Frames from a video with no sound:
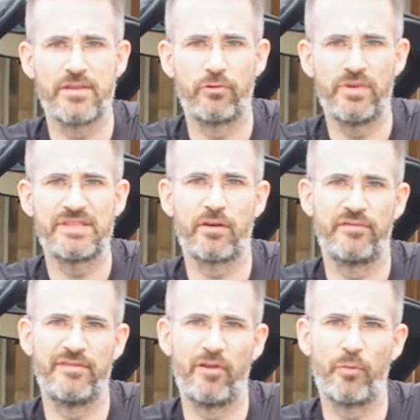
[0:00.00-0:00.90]
risk of
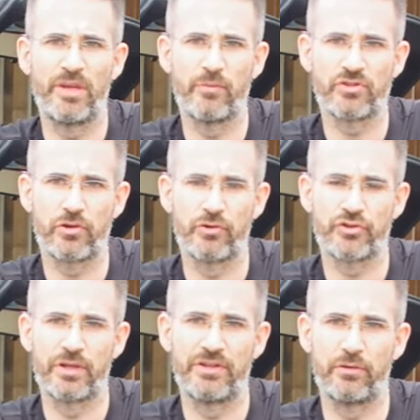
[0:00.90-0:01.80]
developing
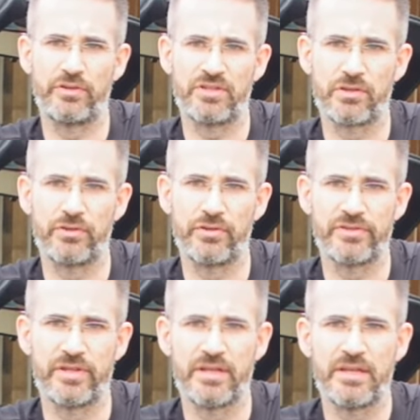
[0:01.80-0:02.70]
musculoskeletal
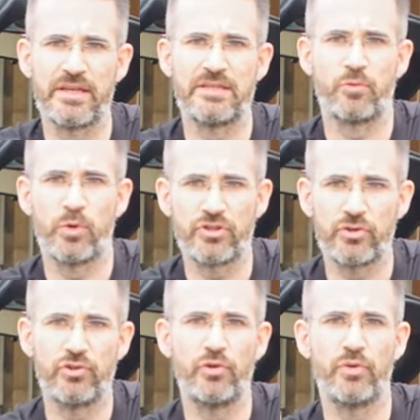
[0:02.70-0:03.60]
disorders is what
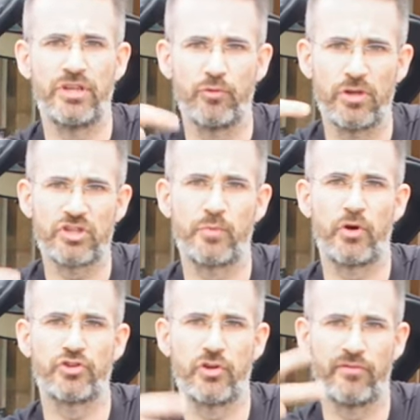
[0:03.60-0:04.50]
you do in which
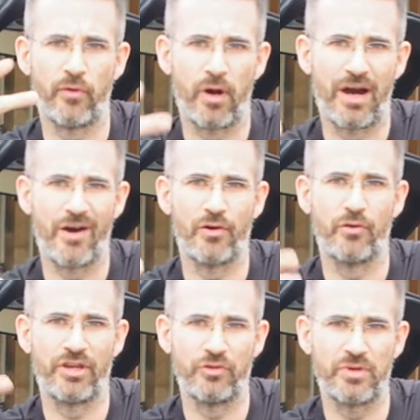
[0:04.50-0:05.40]
posture for how
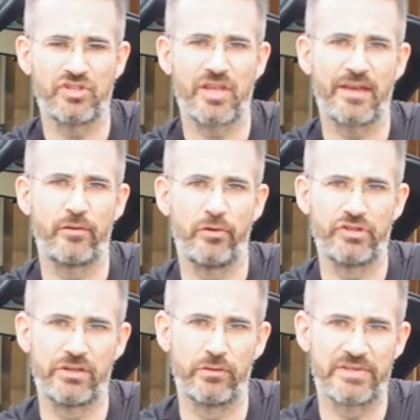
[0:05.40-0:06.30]
long in which
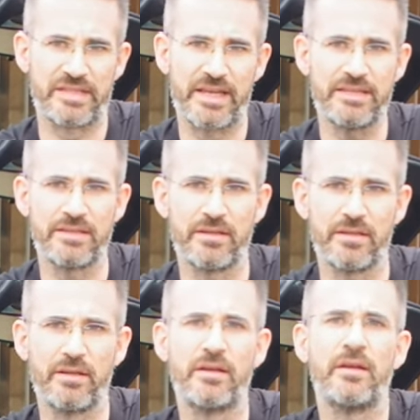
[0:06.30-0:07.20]
psychological state,
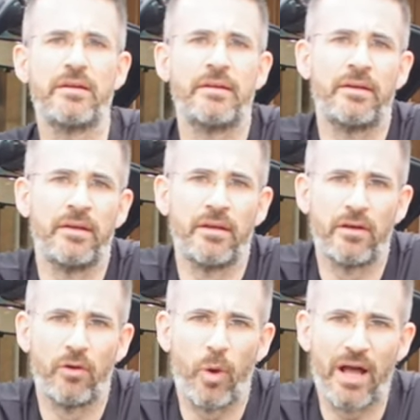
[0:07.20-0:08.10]

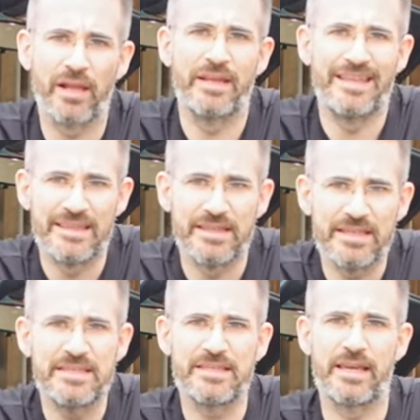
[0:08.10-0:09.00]
well, in
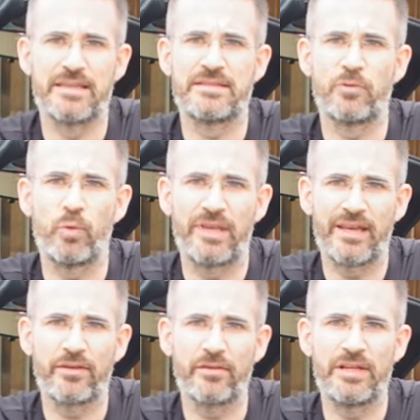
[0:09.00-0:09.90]
this case, we
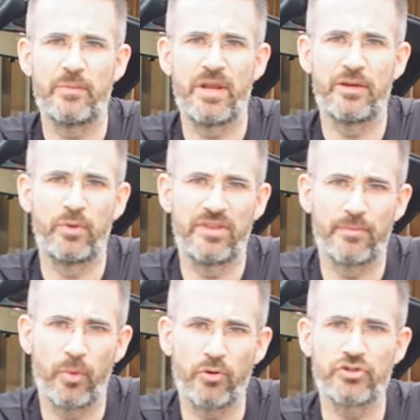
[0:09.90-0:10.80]
can only play with
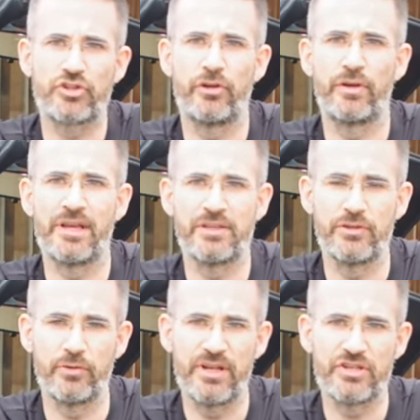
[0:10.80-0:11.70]
posture and
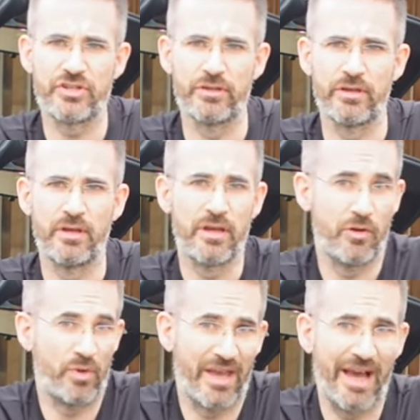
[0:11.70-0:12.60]
duration.
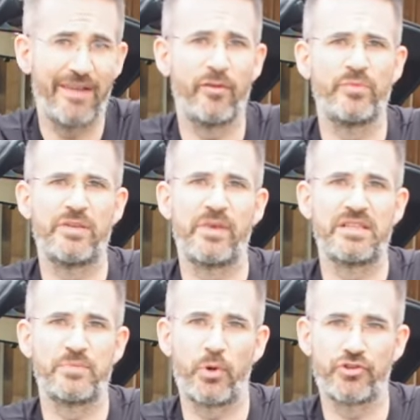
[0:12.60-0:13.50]
We have
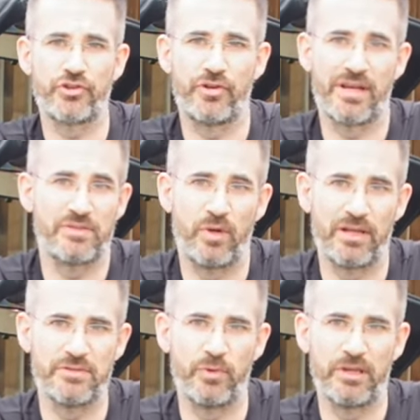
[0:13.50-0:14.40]
optimized posture as well
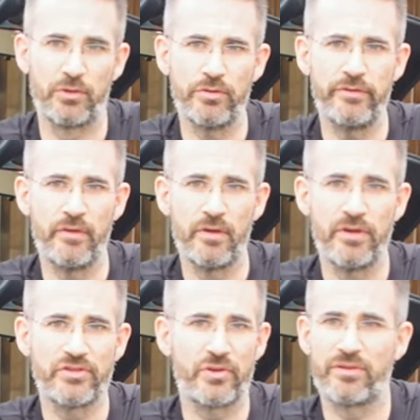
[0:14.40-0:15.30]
as we could,
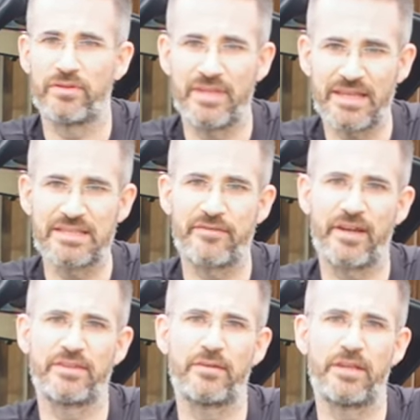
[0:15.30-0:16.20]
so the next
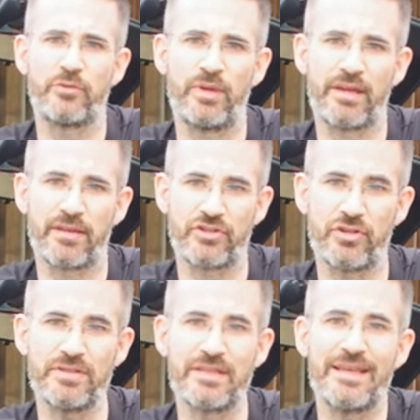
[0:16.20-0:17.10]
factor that we can
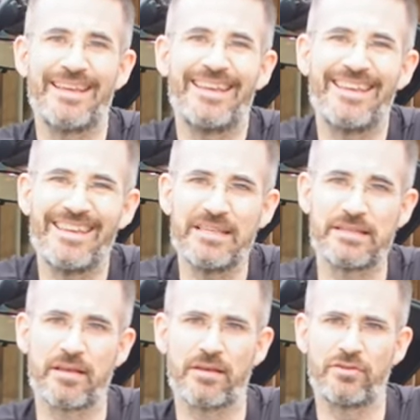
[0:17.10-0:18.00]
adjust
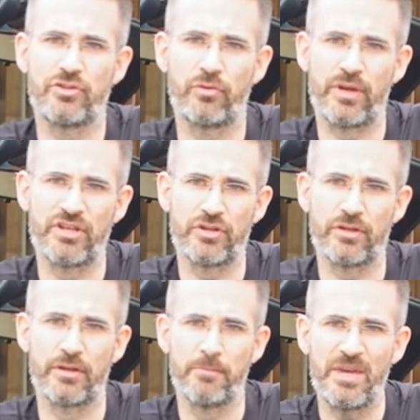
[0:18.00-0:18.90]
is duration,
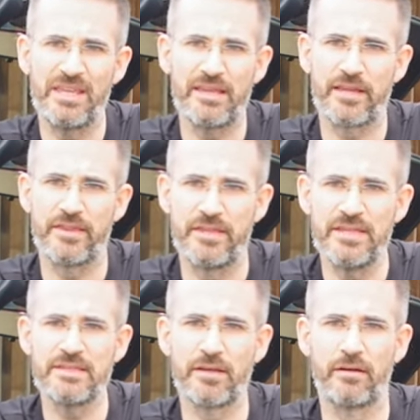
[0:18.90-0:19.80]
meaning that
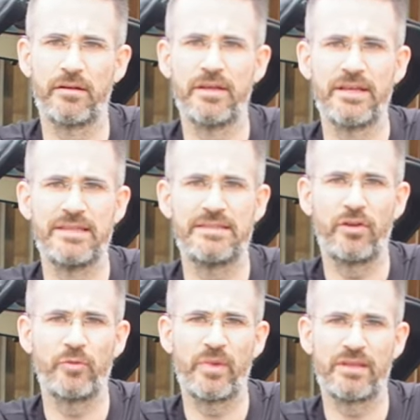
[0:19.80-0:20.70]
this car is not
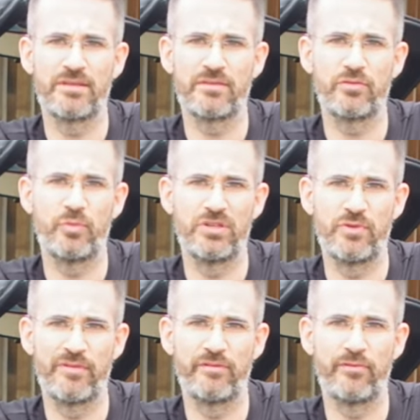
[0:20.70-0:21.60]
meant to be
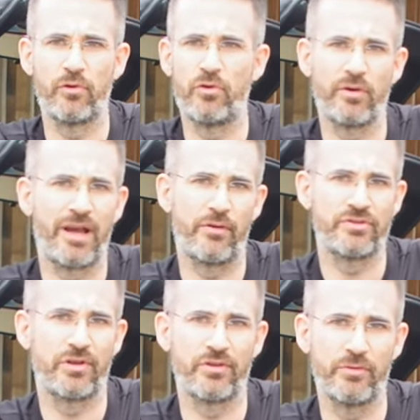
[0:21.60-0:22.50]
driven for long hours
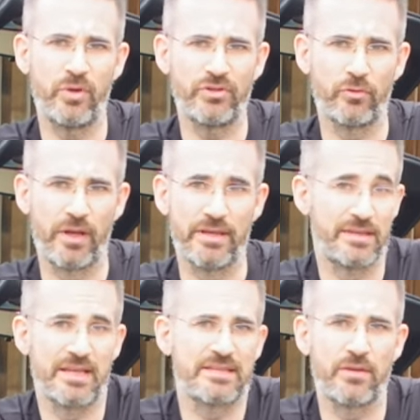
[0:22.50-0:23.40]
on the motorway.
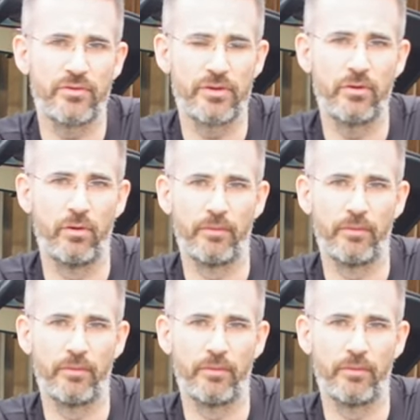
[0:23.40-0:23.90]
That's not the goal.